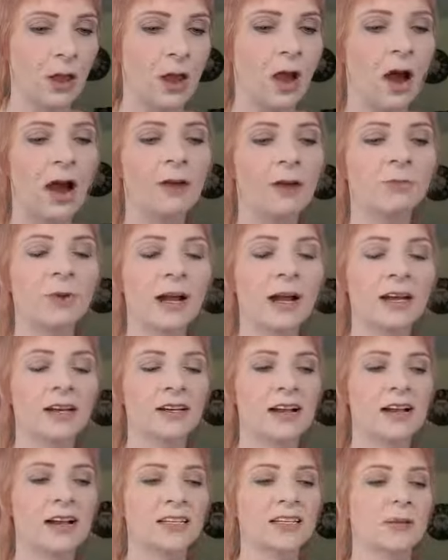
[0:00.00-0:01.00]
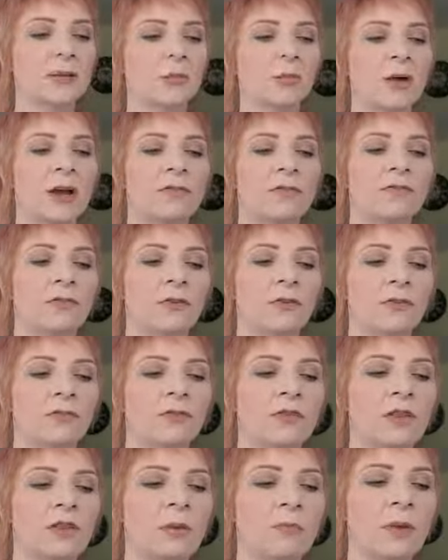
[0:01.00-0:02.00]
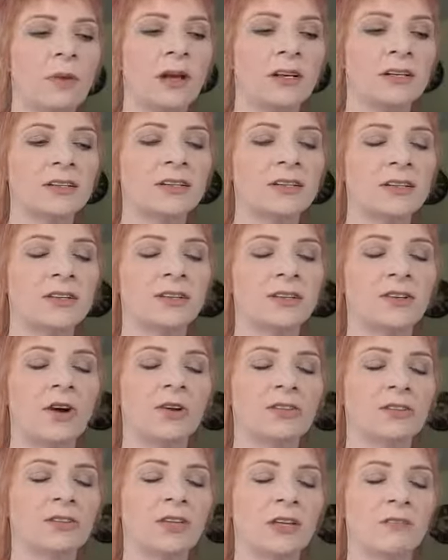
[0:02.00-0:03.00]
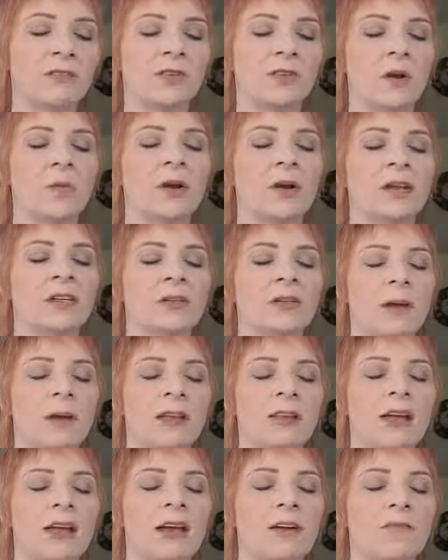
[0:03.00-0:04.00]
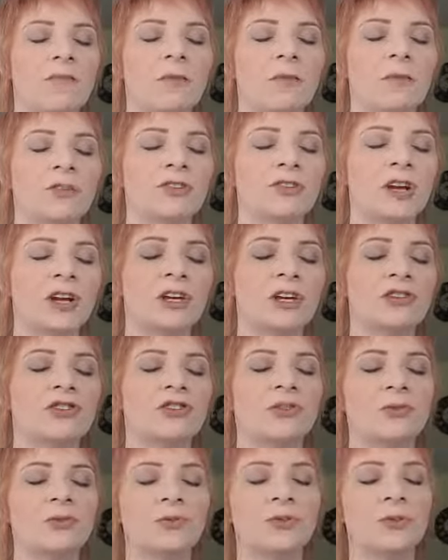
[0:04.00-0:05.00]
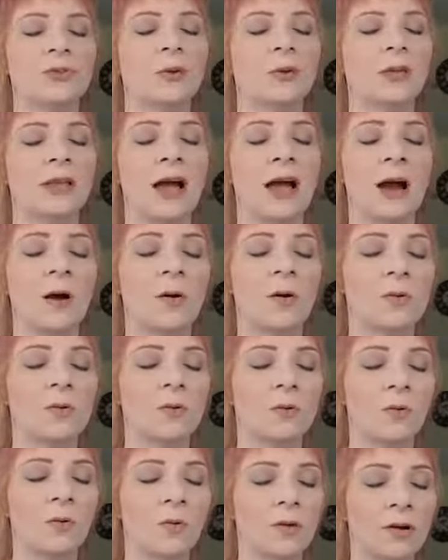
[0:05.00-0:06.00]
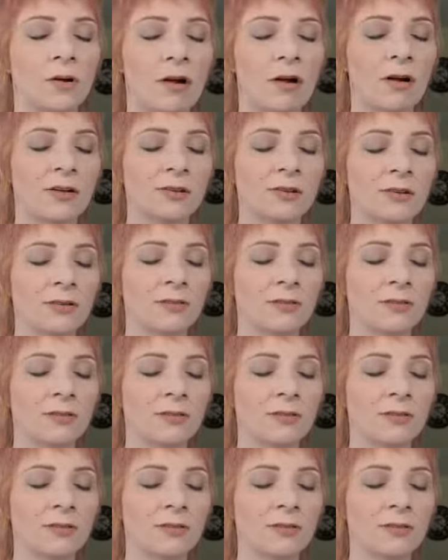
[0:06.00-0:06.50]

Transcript: I recognize and am grateful for the abundance that is constantly flowing into my life, which I can choose to allow or not.